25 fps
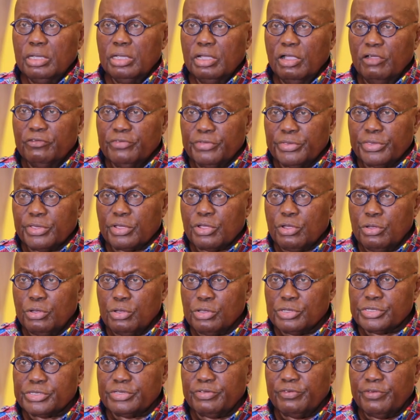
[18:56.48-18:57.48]
Over the
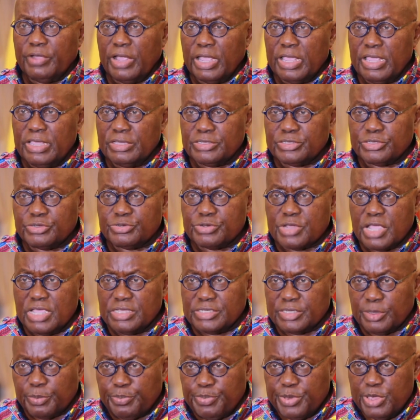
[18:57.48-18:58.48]
course of our history
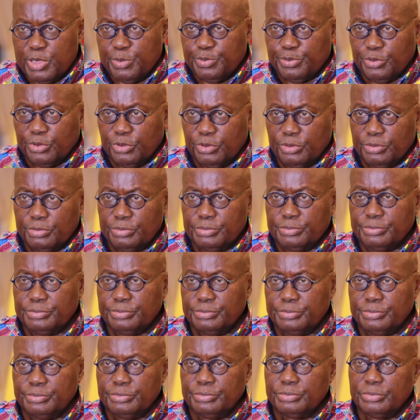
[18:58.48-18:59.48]
as a people,
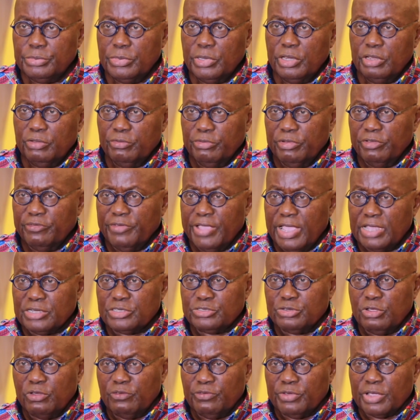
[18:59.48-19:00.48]
we've had
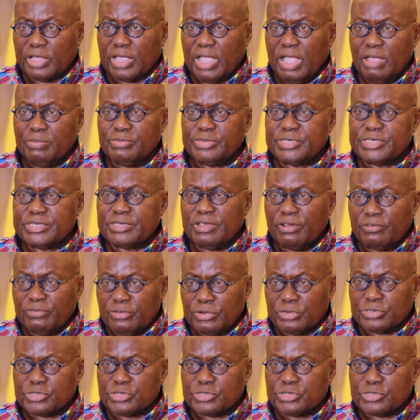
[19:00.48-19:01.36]
to overcome several